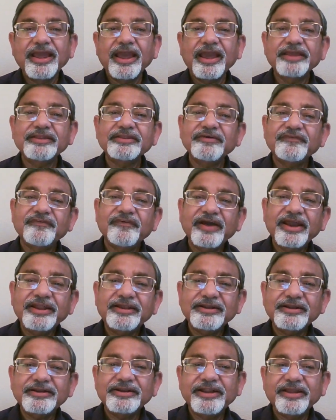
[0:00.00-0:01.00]
and the
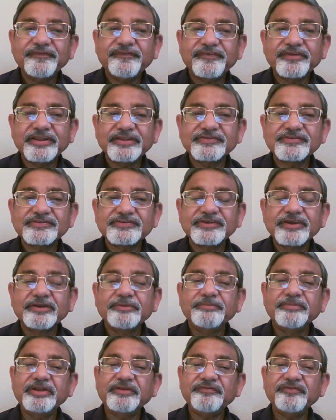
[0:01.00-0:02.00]
vital difference
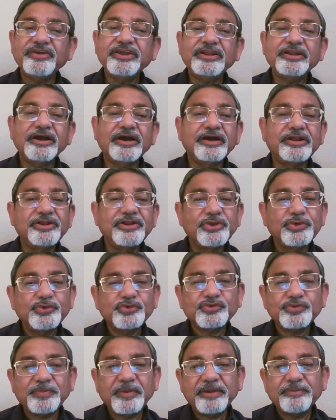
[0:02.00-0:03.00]
between a
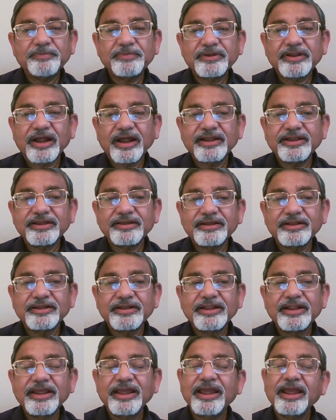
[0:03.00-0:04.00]
newspaper
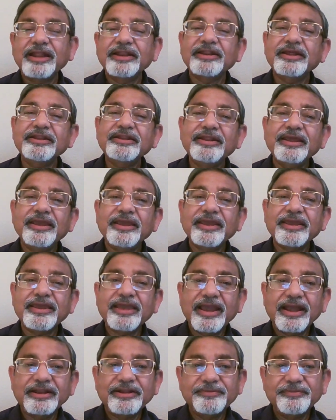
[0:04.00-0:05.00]
article and an
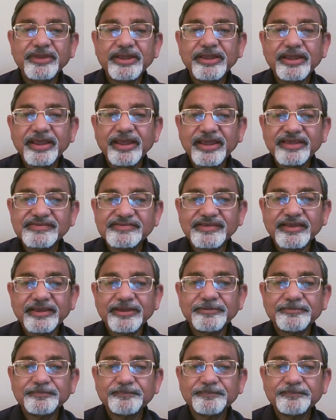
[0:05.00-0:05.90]
academic essay.